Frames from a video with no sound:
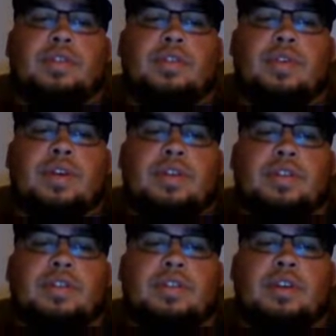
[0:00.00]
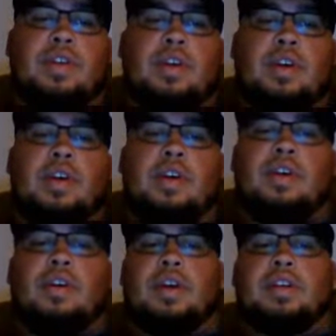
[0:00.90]
Students
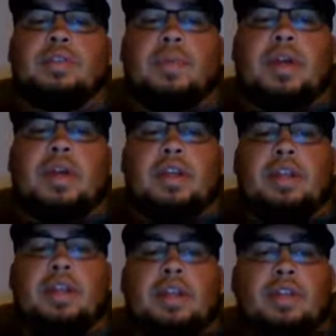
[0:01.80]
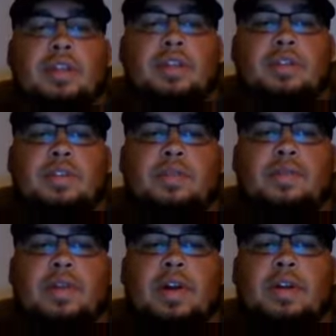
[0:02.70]
are expected
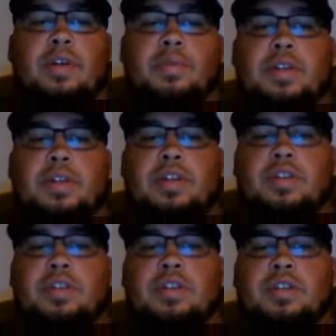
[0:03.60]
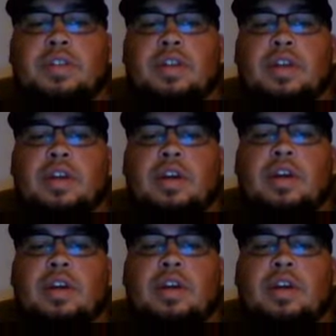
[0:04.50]
to follow the procedures.
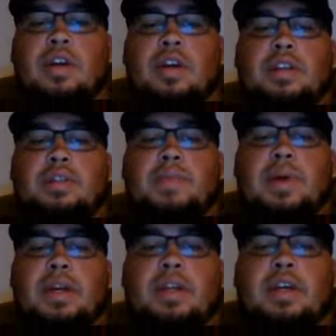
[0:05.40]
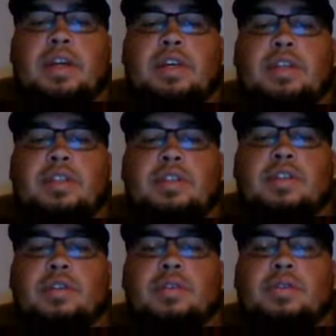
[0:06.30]
They're expected
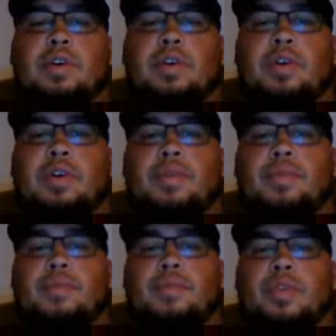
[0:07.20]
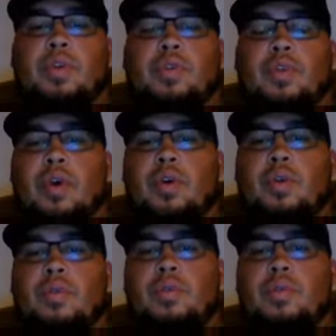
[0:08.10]
to
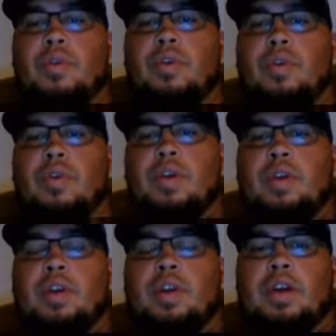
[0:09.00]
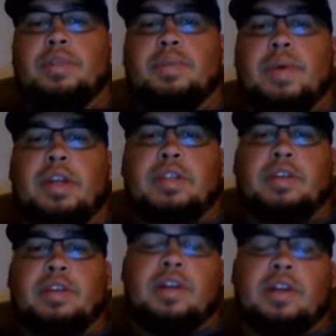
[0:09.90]
grow. They're
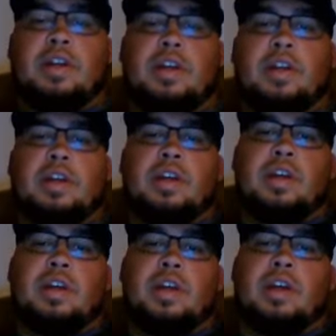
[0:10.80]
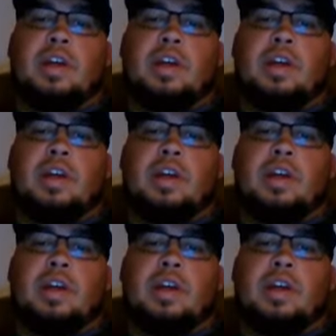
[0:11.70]
expected to learn.